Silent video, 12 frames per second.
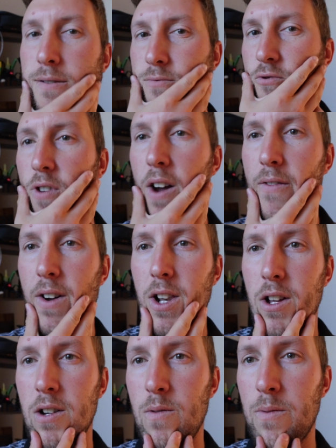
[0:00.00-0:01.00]
and rough I
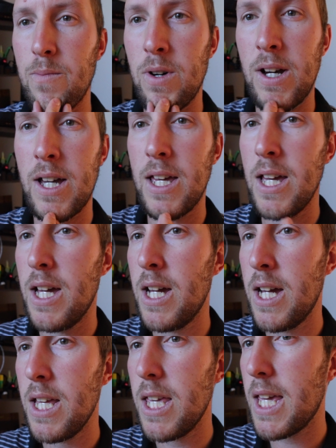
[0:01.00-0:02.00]
look with my,
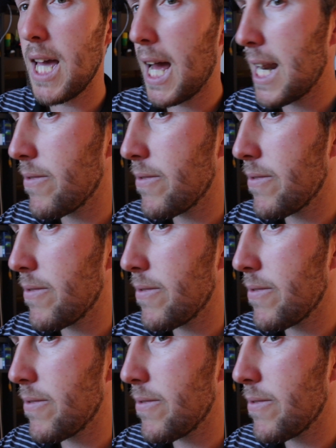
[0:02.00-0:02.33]
you can't